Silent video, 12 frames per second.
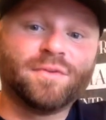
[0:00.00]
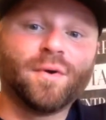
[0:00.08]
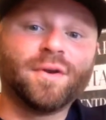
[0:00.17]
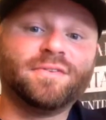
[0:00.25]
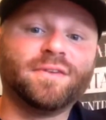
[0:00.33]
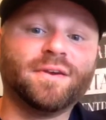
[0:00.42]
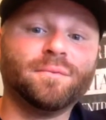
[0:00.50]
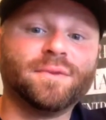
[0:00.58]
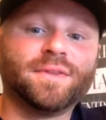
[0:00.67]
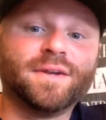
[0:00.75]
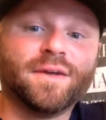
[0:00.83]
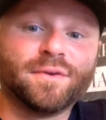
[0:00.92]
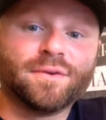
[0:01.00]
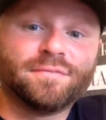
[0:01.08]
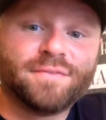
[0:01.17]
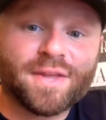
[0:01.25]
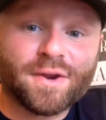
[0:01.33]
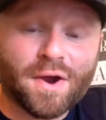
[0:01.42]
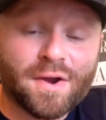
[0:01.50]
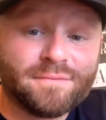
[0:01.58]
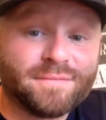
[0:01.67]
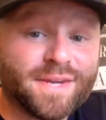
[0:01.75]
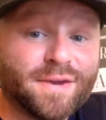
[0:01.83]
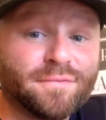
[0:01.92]
Toys here with another figure hunt
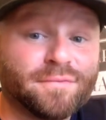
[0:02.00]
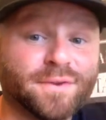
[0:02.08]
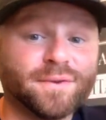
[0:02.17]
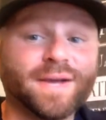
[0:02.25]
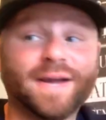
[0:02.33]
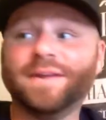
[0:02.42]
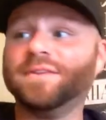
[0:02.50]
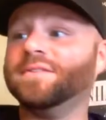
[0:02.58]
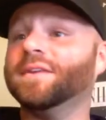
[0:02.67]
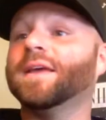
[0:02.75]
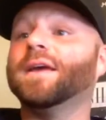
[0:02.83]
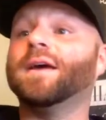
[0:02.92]
video for you guys.